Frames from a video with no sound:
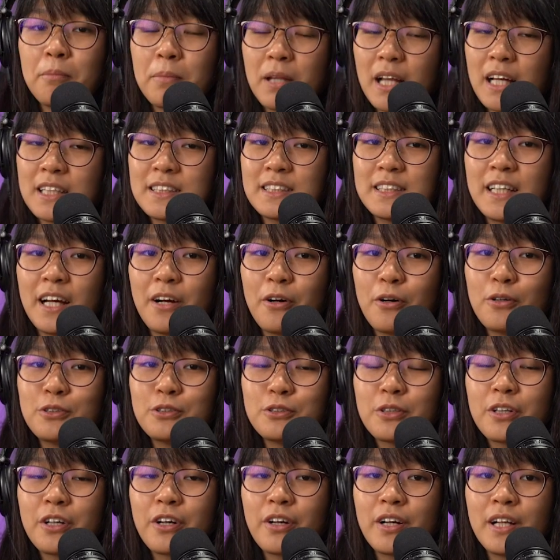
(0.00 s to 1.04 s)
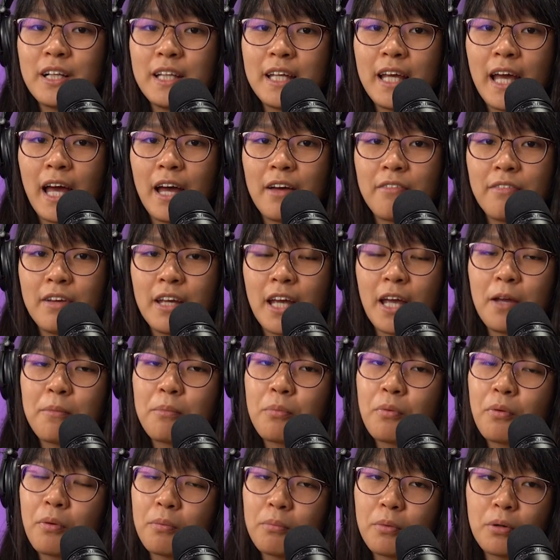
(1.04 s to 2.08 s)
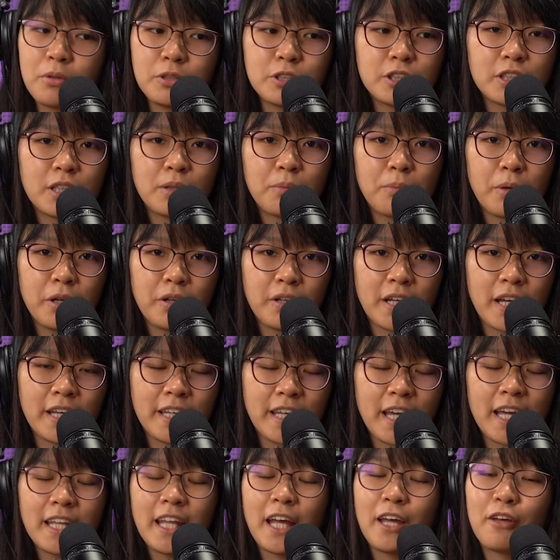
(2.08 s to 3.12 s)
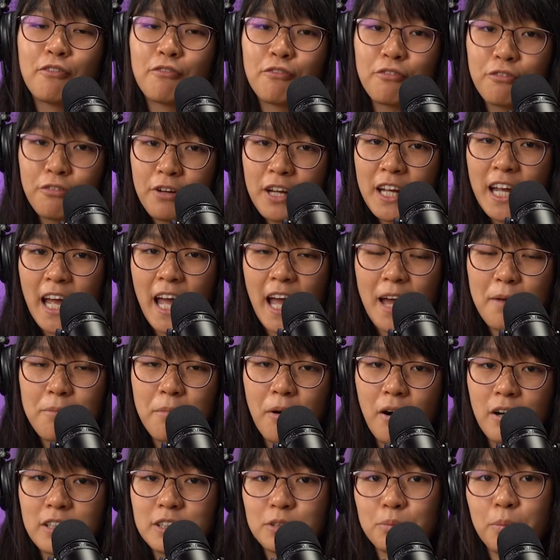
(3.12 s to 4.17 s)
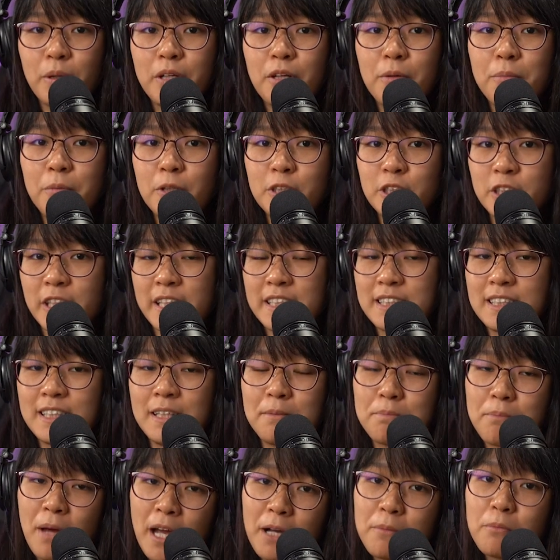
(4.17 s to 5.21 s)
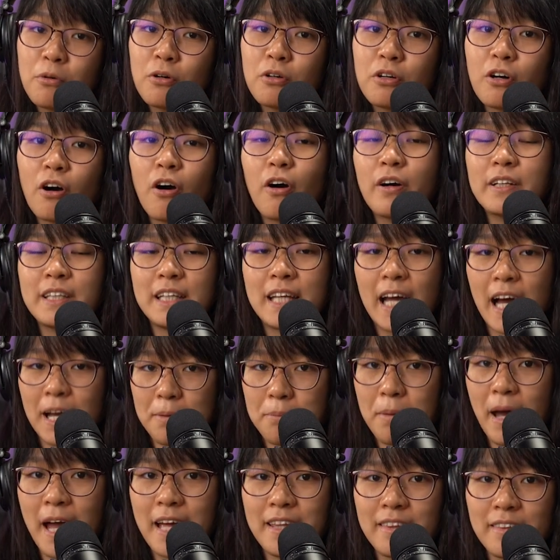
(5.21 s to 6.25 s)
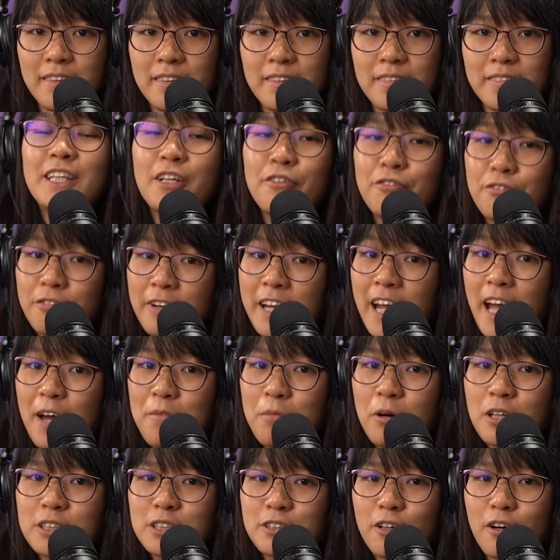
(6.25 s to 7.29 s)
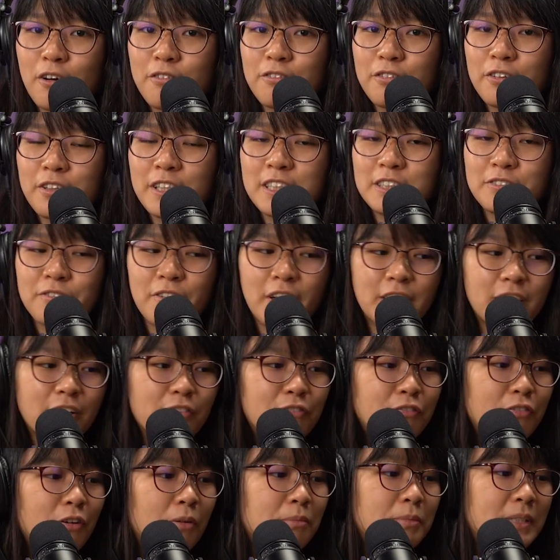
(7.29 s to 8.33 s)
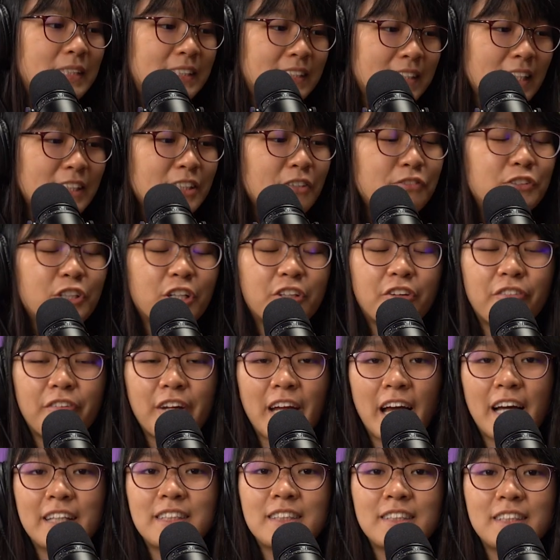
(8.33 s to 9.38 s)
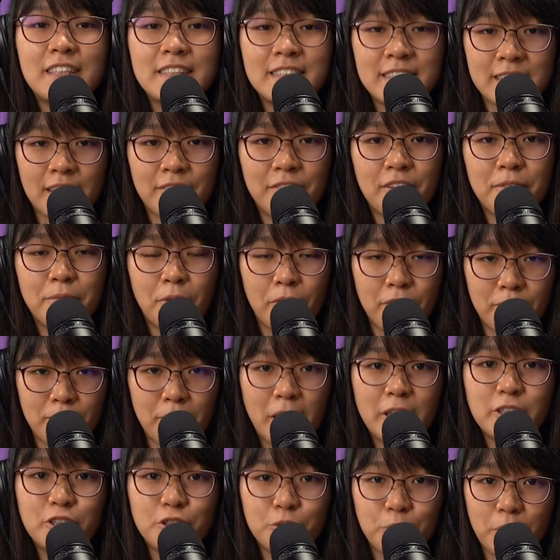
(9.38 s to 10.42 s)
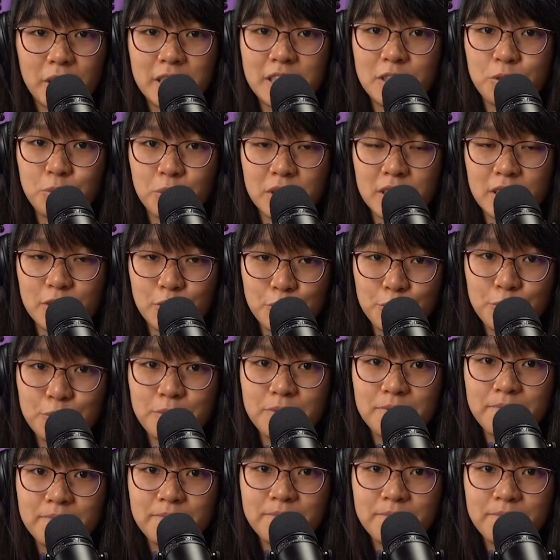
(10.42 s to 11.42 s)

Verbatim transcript: Plus, they are also currently having a promotion where you can get a free AirPods when you purchase the MacBook or the iPad. The free AirPods offer is running from the 6th of January until the 7th of March 2022.